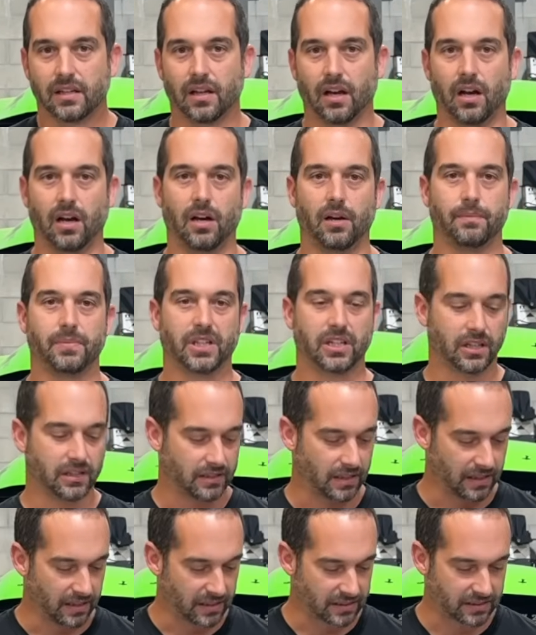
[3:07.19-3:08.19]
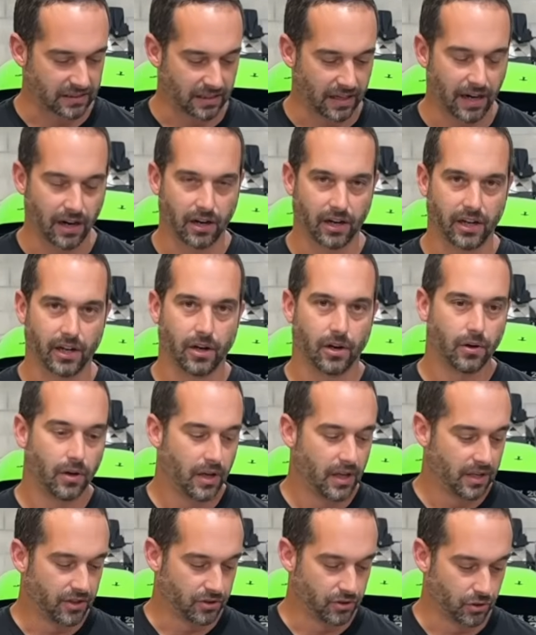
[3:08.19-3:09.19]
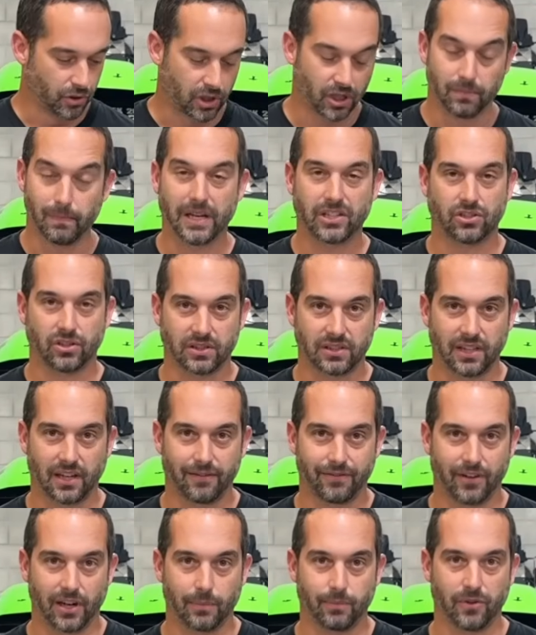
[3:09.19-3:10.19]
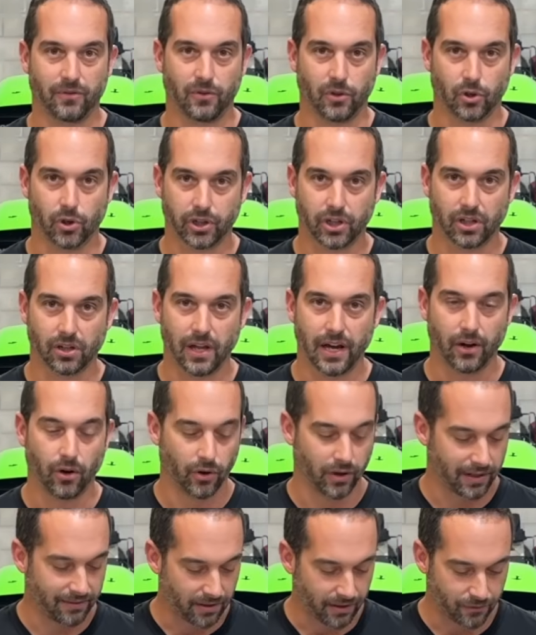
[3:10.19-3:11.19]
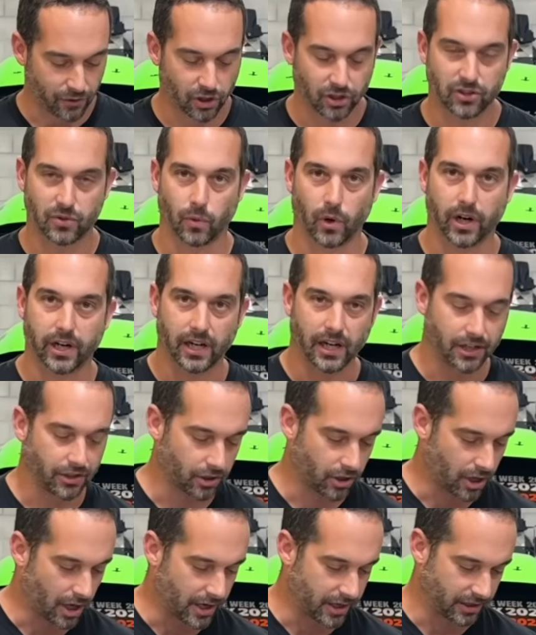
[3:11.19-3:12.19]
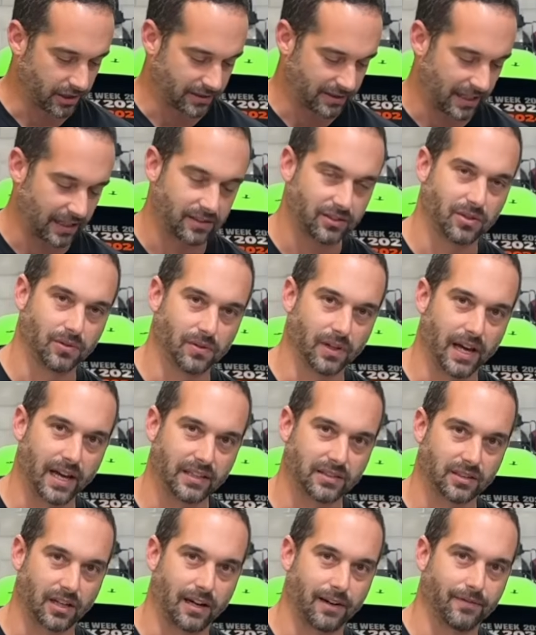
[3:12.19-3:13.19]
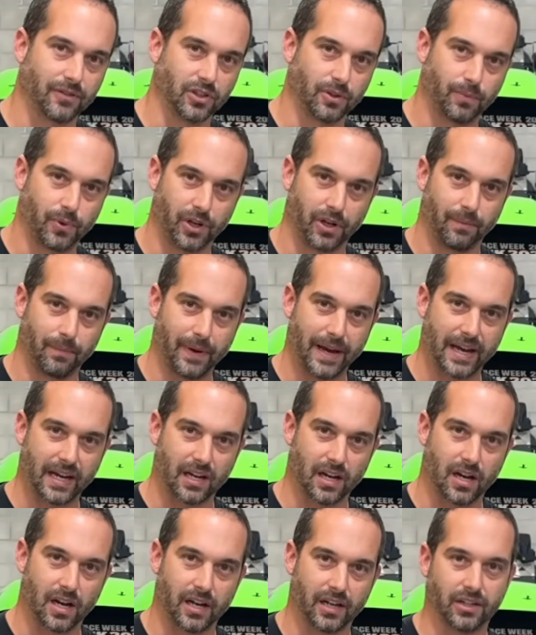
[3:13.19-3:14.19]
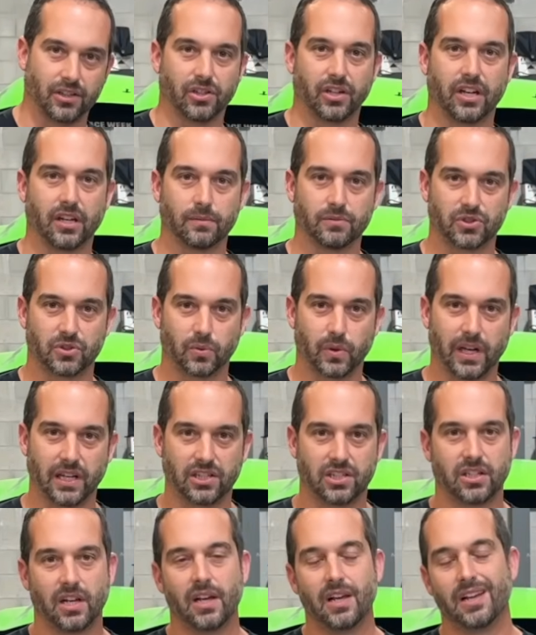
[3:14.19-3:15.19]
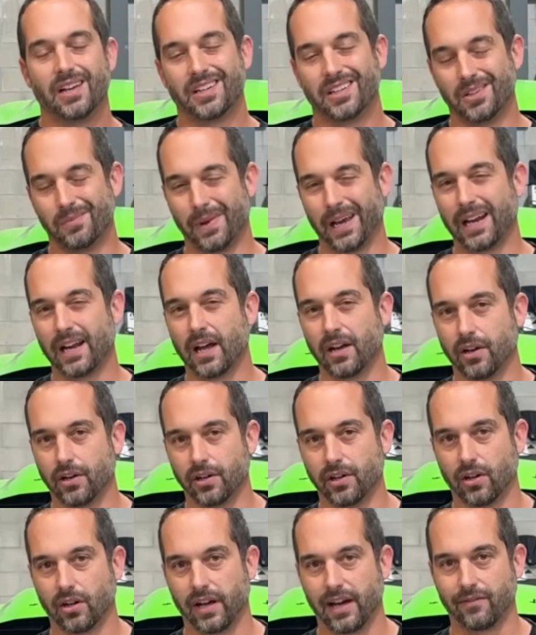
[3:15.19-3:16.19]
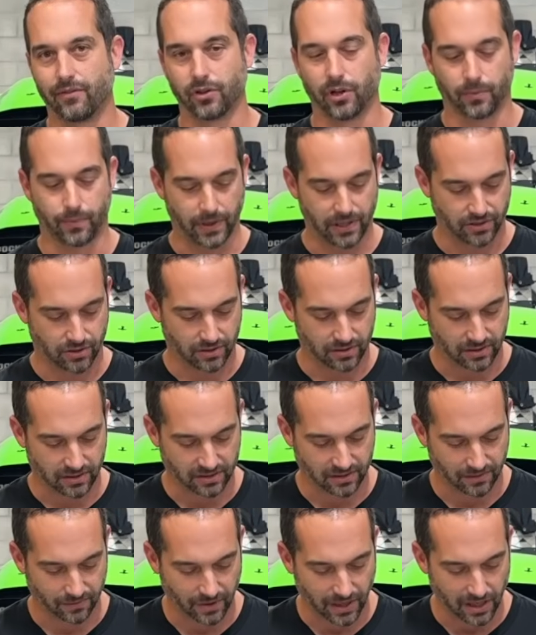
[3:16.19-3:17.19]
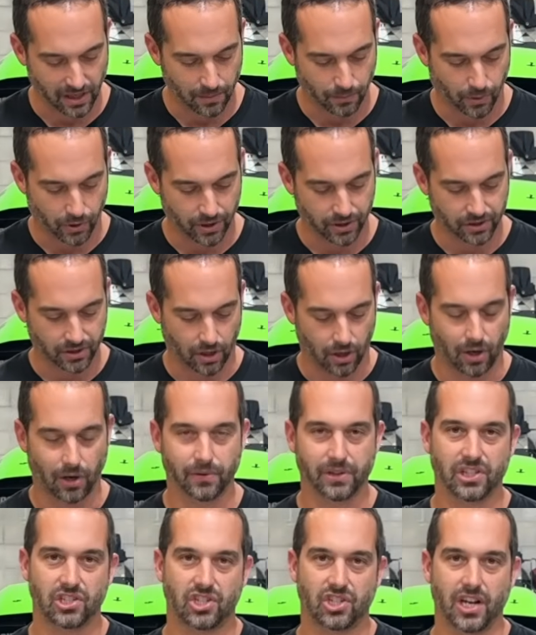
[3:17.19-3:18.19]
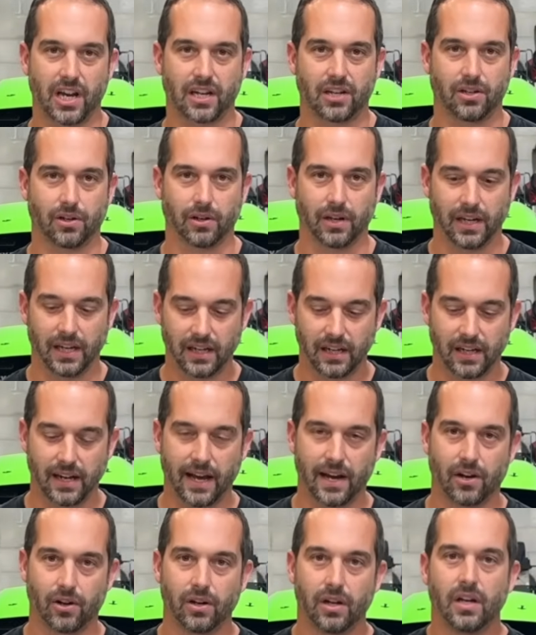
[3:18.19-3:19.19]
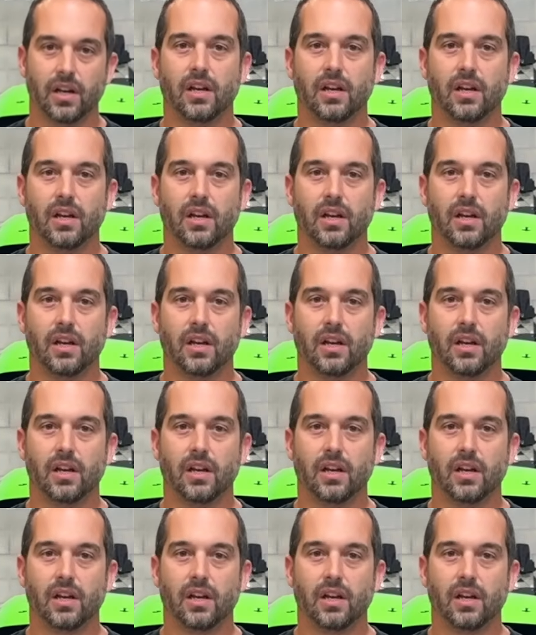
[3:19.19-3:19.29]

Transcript: Uh, because in this scenario, you could mess yourself up if you hook your line, or even if you're just working on your car and you take two lines off and you put them back on and you get them switched, you may not know you don't have oil pressure. So this is very important to always check your in and out.